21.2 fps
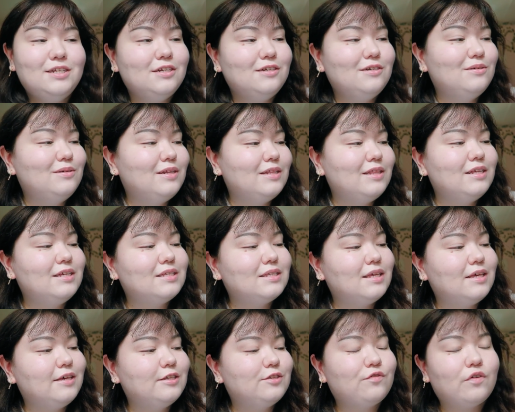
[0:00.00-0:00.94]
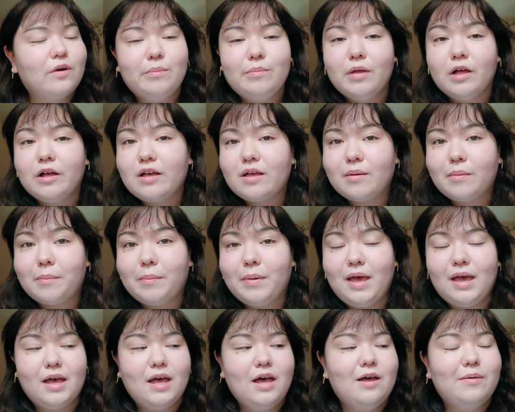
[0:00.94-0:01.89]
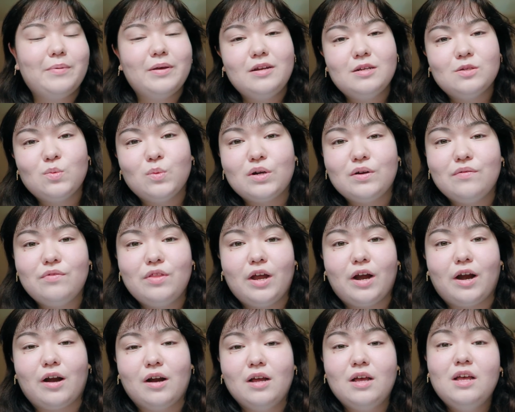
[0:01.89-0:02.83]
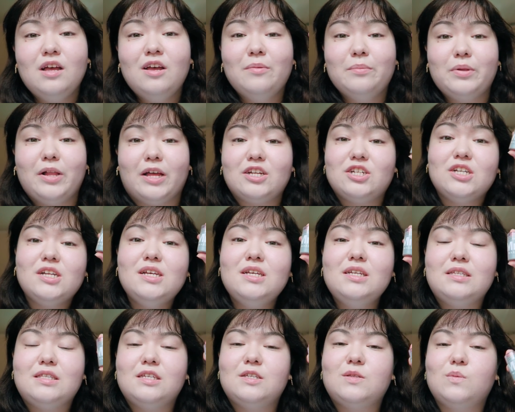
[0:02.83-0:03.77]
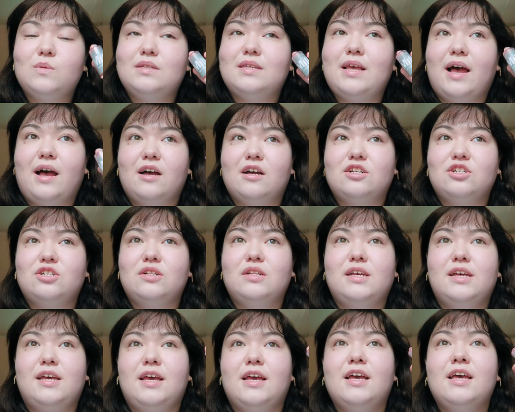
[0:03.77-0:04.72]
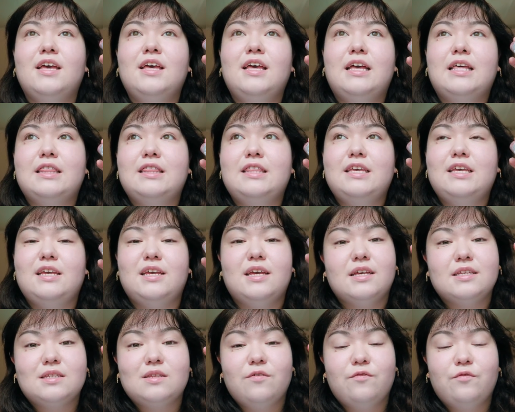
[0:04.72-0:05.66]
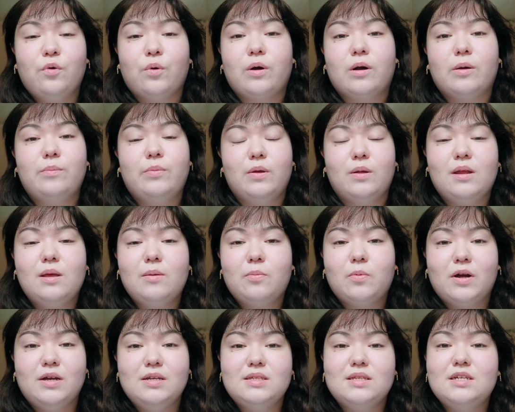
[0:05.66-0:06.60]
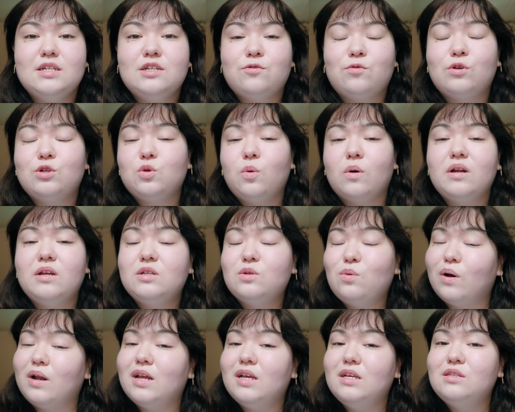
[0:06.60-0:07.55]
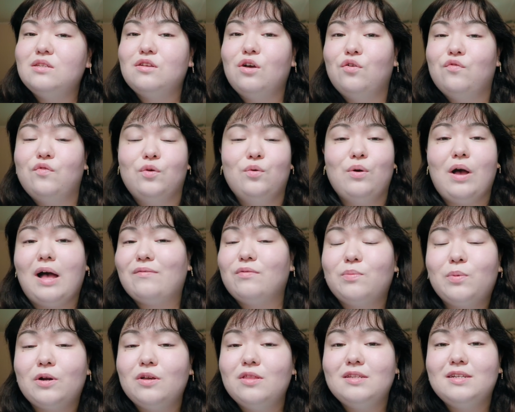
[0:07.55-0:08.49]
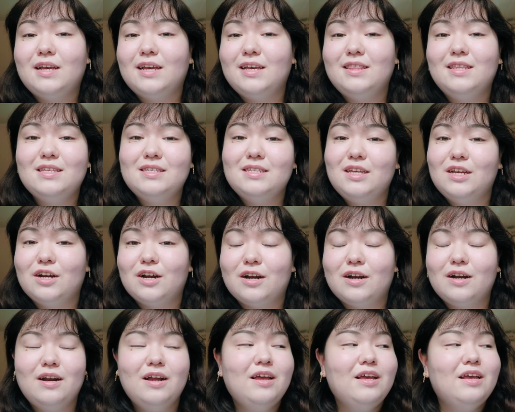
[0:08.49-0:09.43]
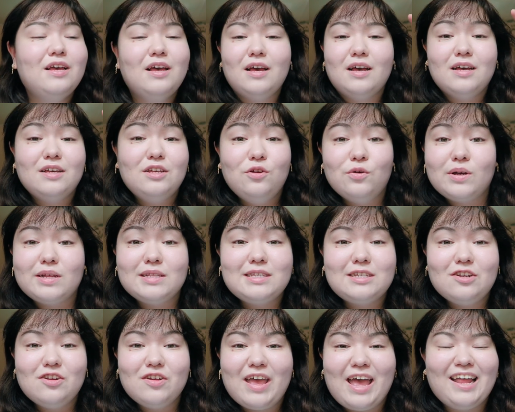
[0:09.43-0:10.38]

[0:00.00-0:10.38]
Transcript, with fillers: dude. This is from Milk Makeup. It is one of their blushes. This was actually the Sephora beauty present for 2020. So if you have a birthday this year, you could still